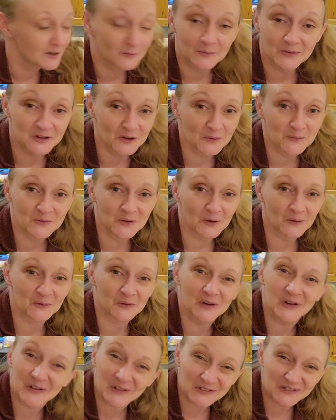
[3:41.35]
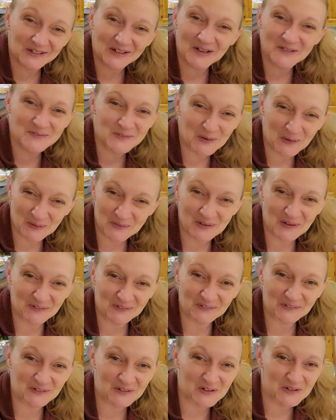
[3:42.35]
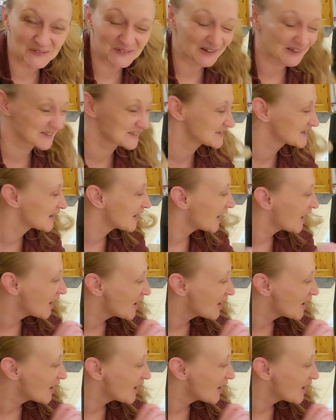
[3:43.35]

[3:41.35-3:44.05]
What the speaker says: We don't know. You can let me know down in the comments.